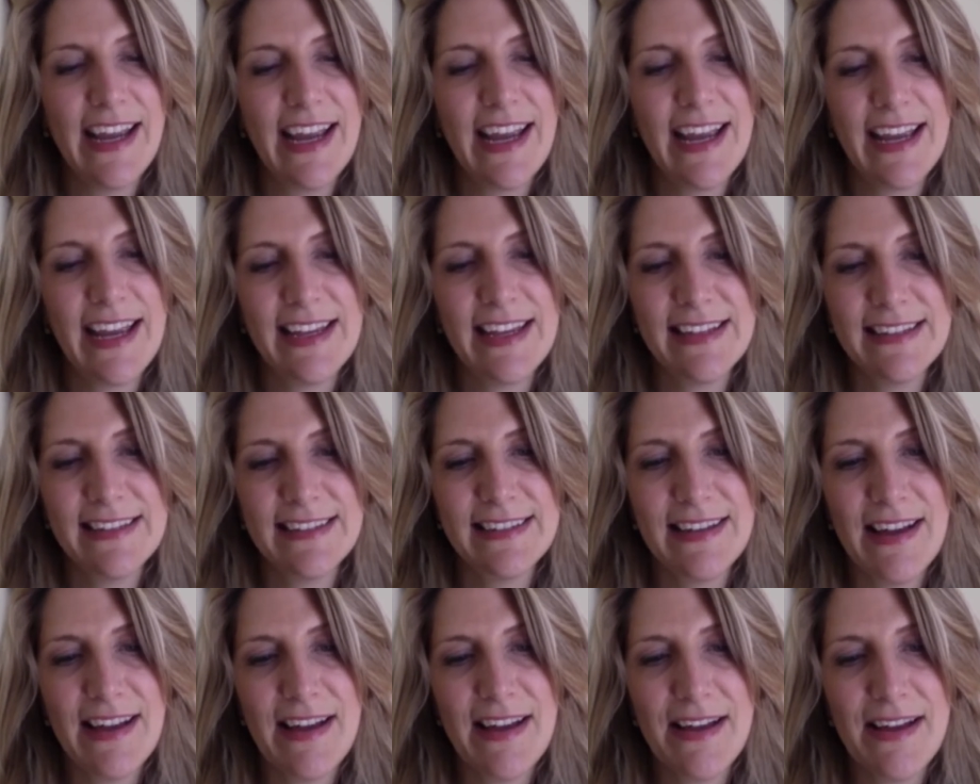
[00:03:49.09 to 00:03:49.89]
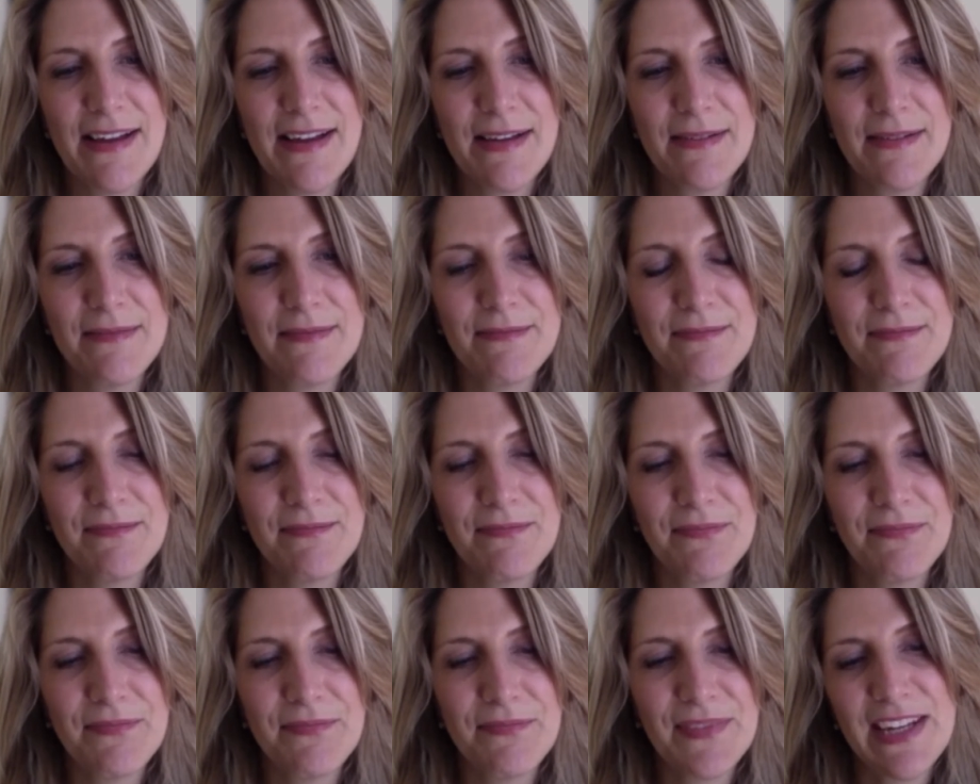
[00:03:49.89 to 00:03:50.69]
And,
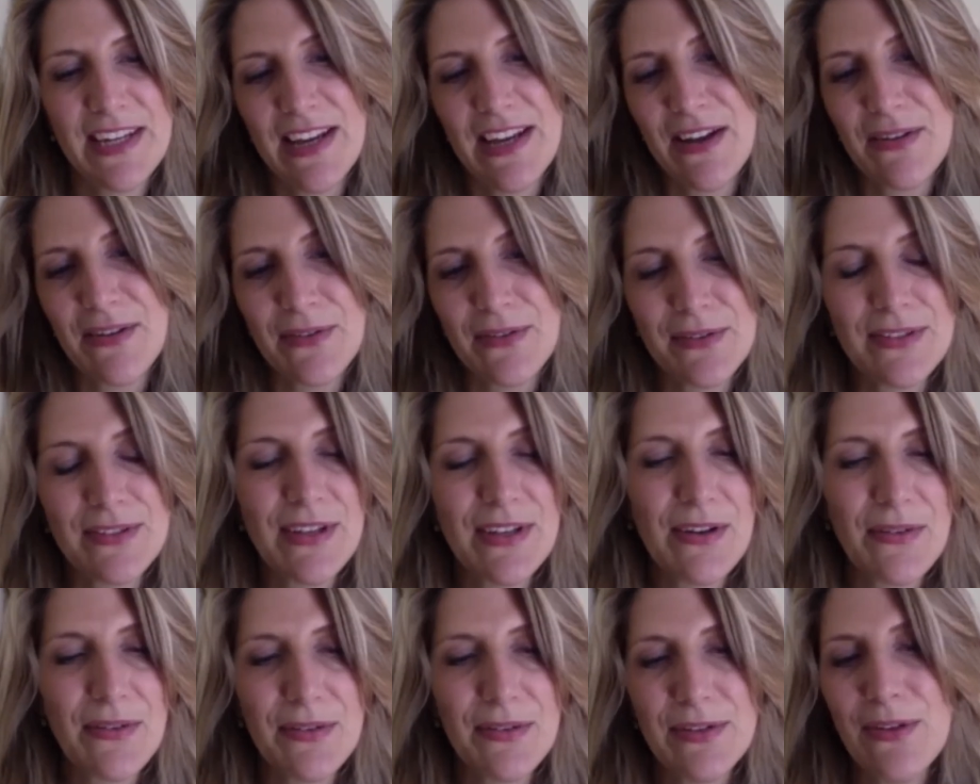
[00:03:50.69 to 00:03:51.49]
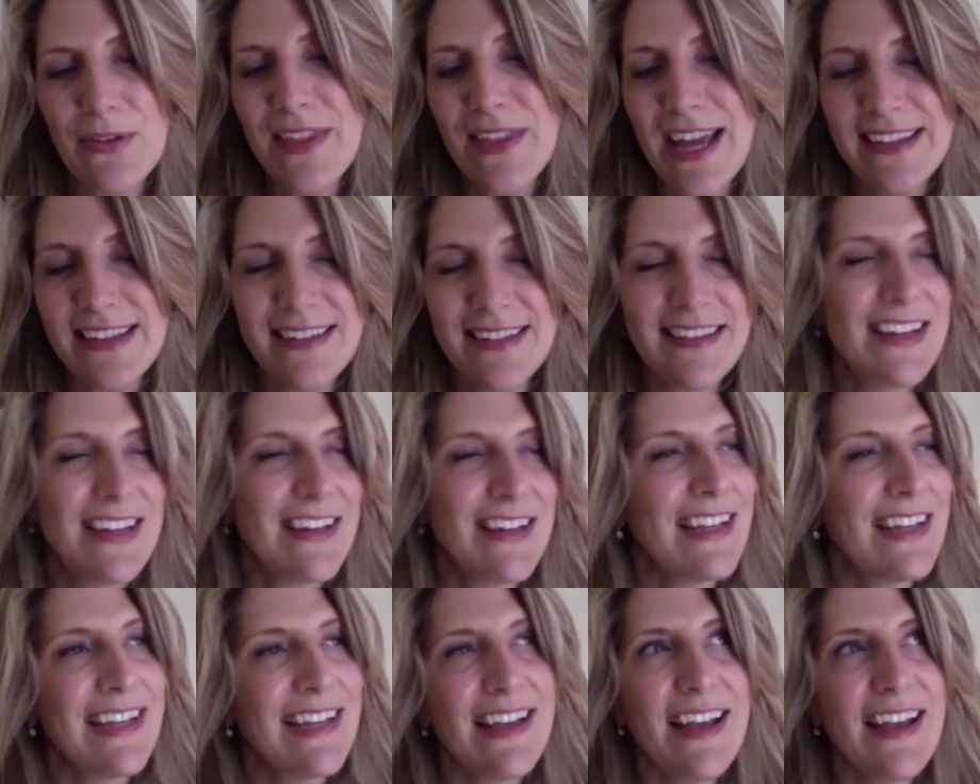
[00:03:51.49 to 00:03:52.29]
so that's in
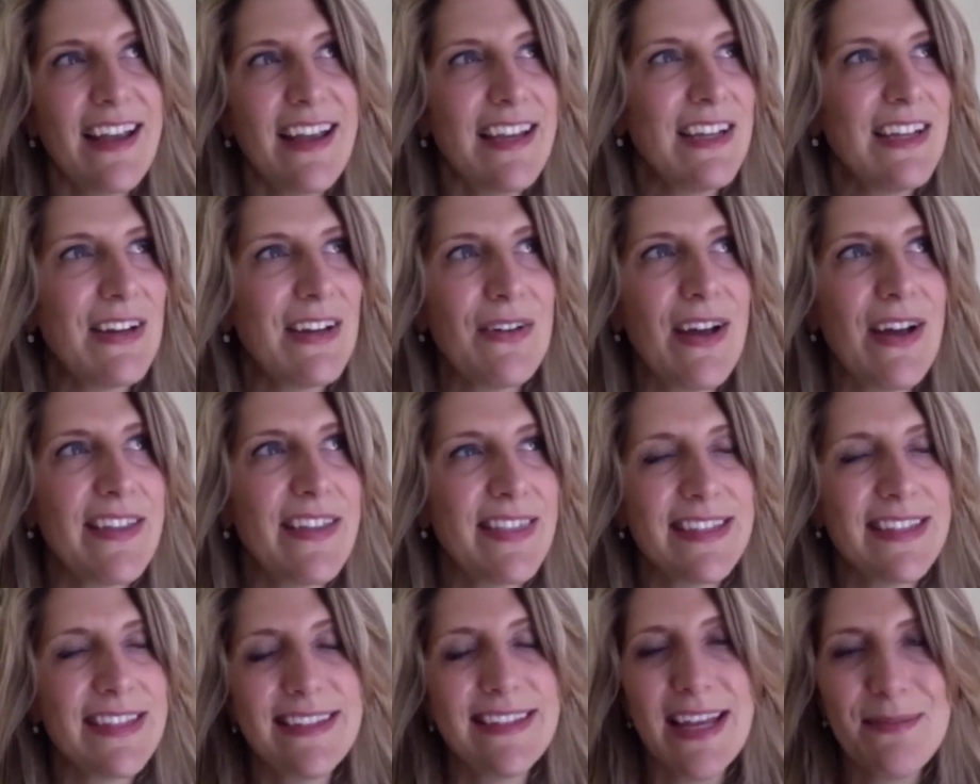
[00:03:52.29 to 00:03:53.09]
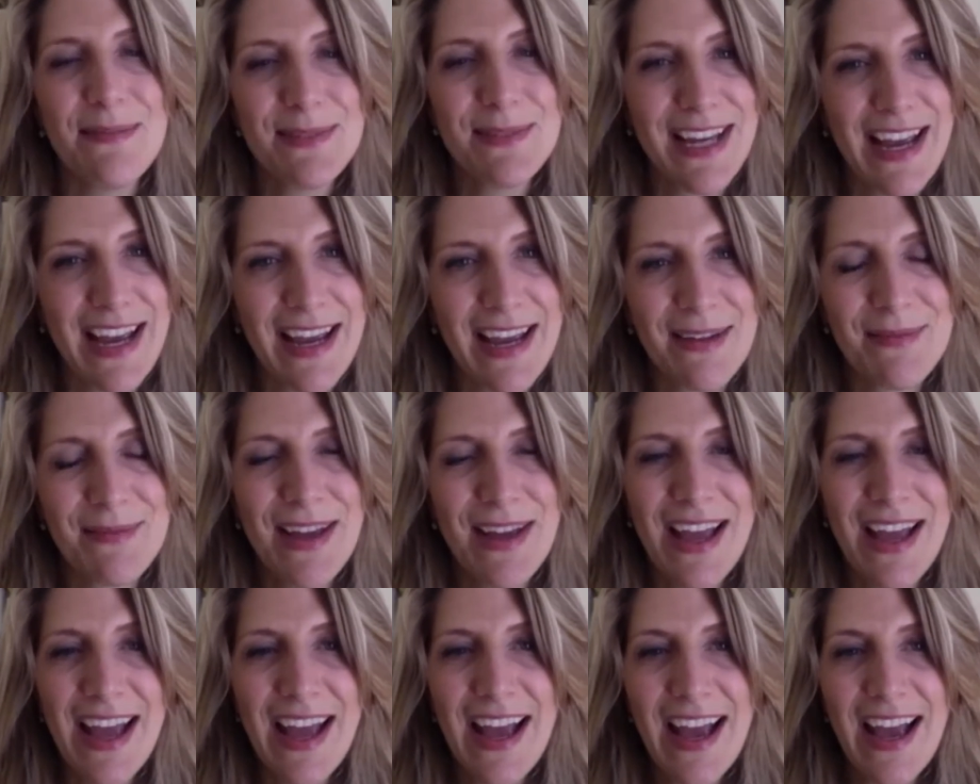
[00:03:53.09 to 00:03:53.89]
there. And, at the same
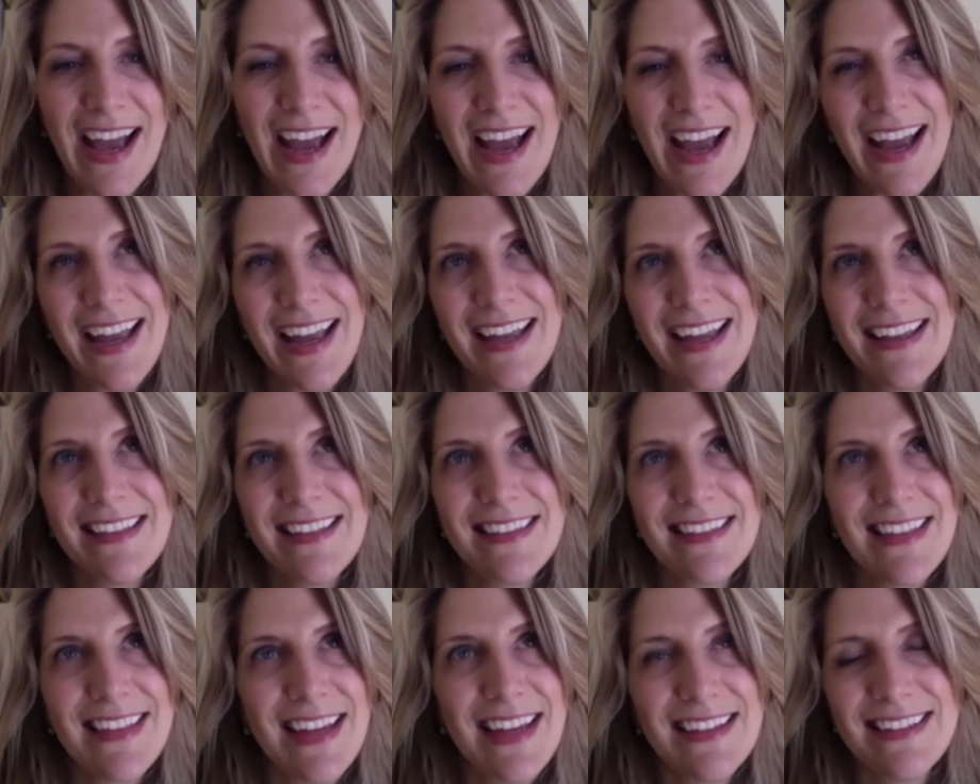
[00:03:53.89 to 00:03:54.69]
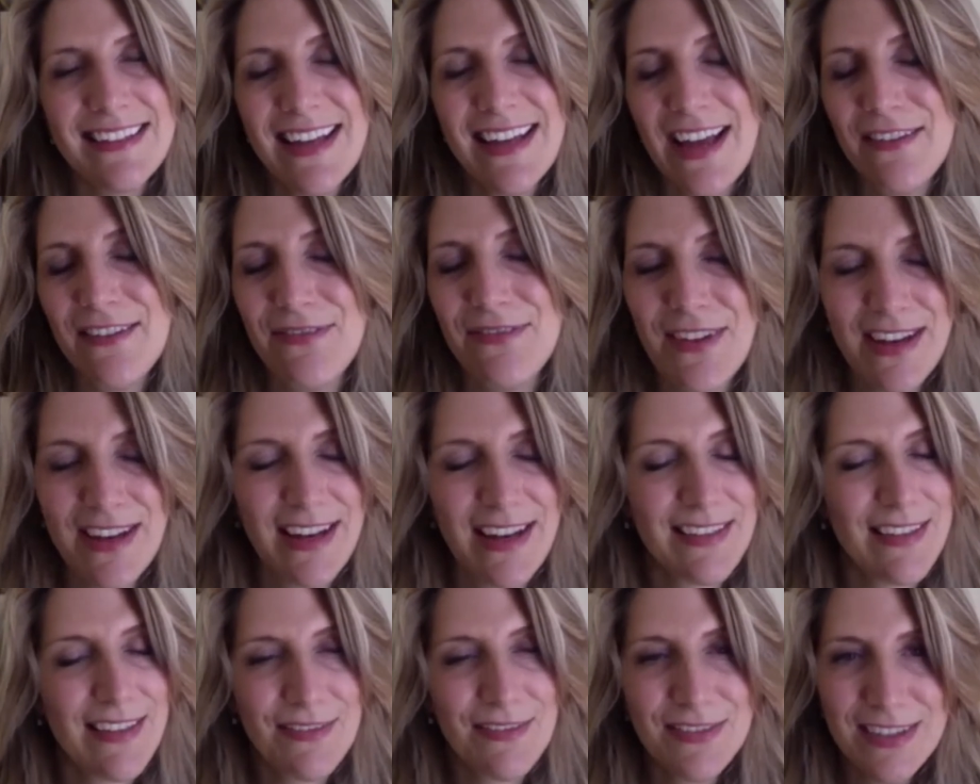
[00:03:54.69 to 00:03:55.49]
time, I like to have fun.
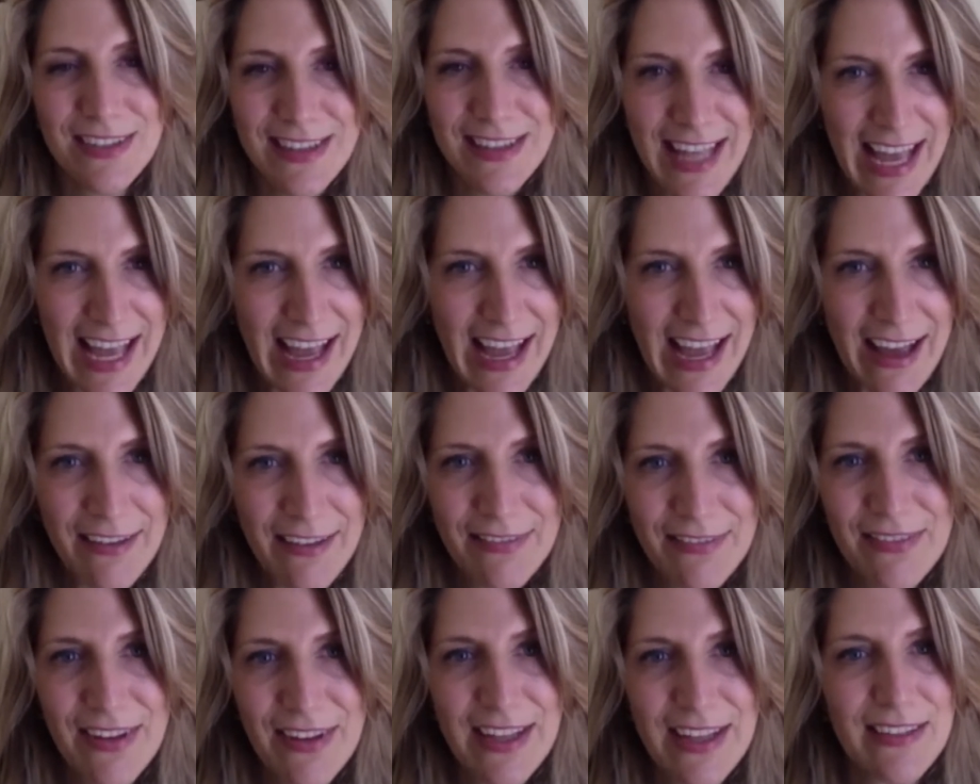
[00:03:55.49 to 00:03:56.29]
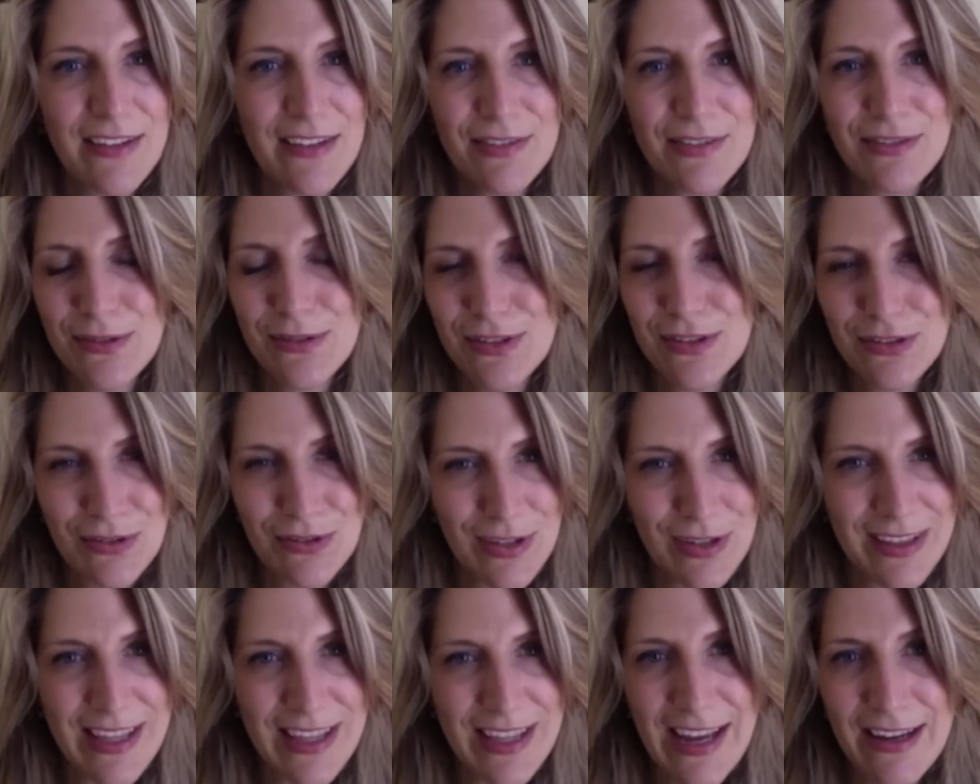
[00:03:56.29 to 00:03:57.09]
I love to laugh. I love to
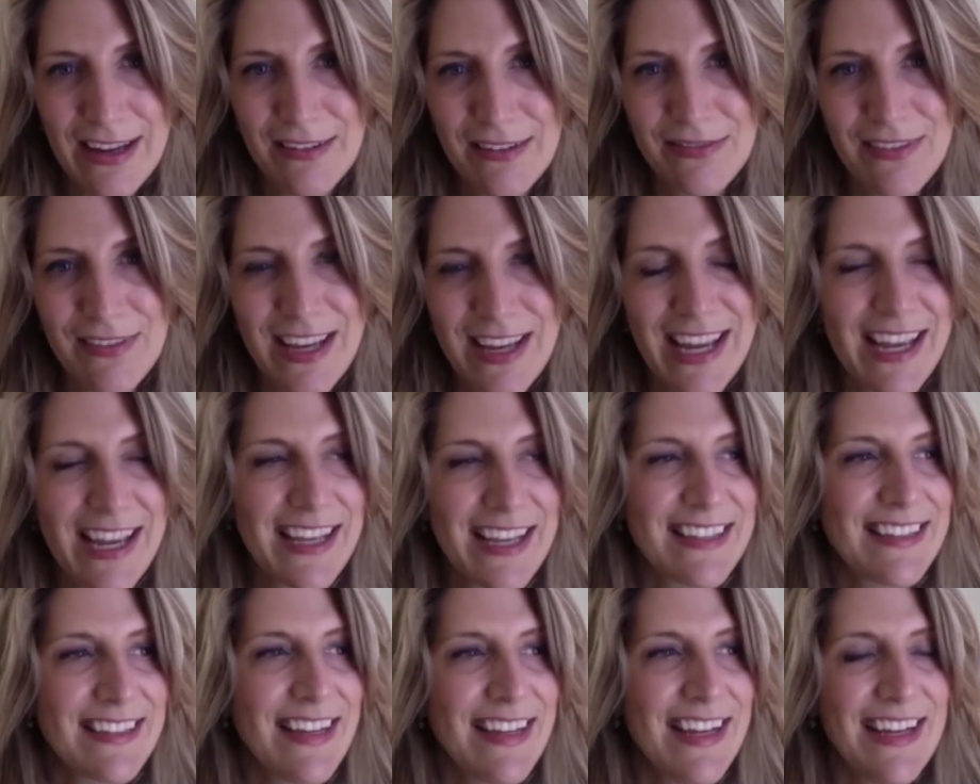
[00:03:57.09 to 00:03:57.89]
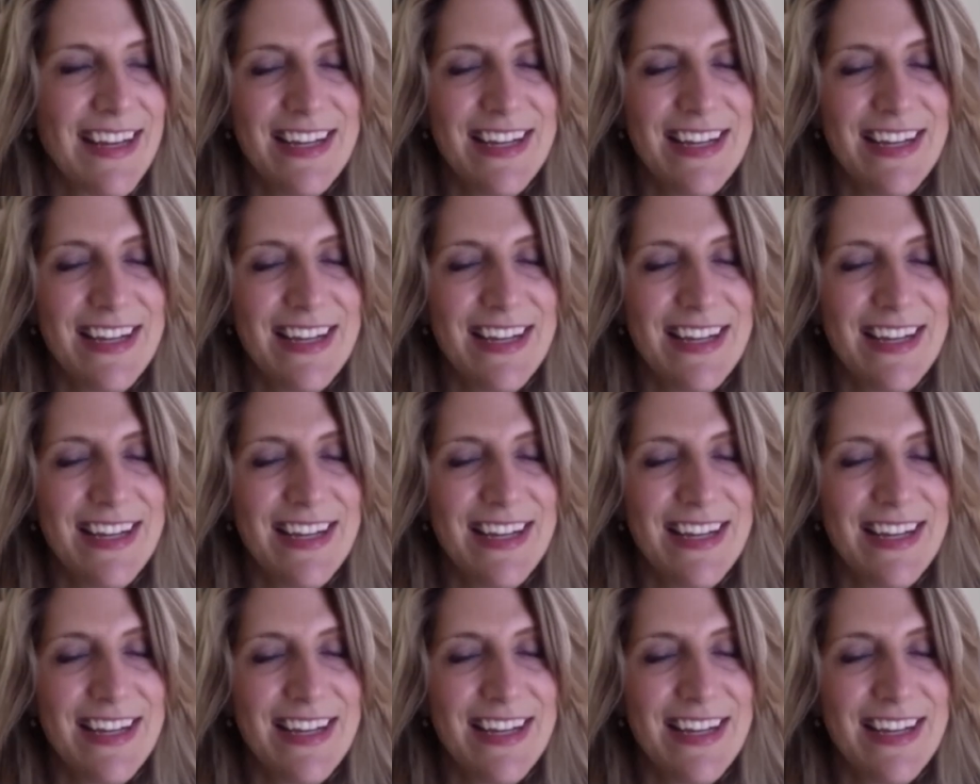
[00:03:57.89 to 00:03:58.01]
enjoy life. And,